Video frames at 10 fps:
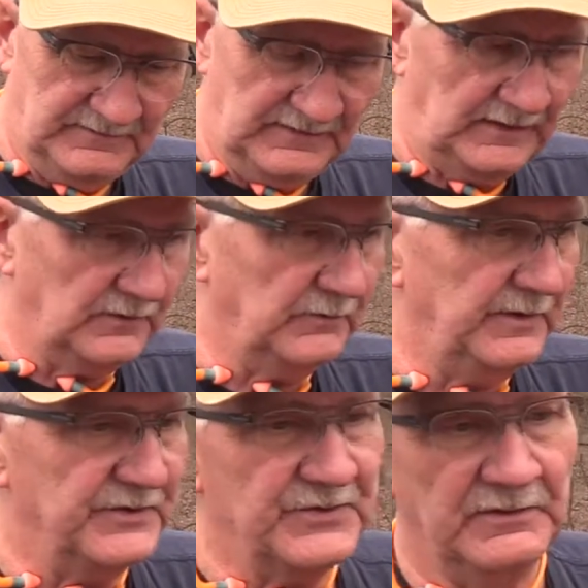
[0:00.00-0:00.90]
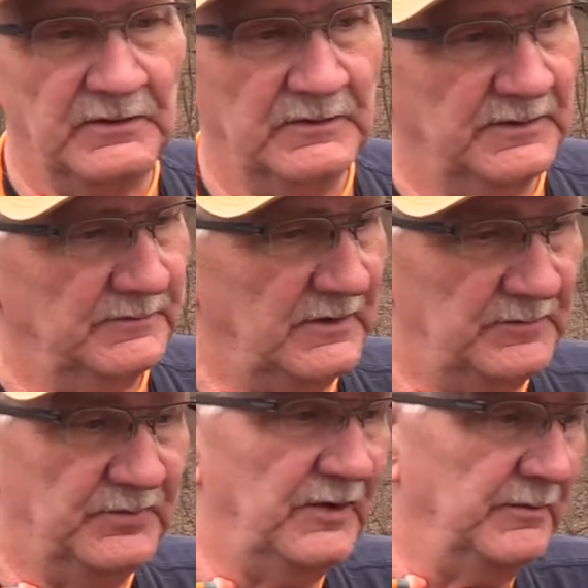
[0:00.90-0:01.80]
I don't know when this will go up. Well,
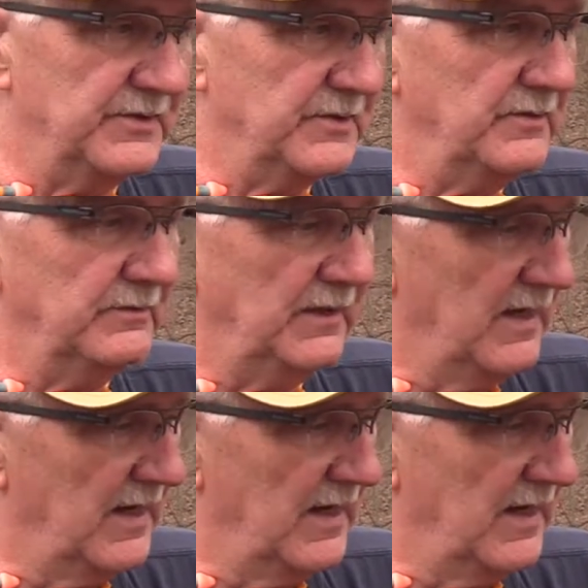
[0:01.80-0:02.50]
probably soon.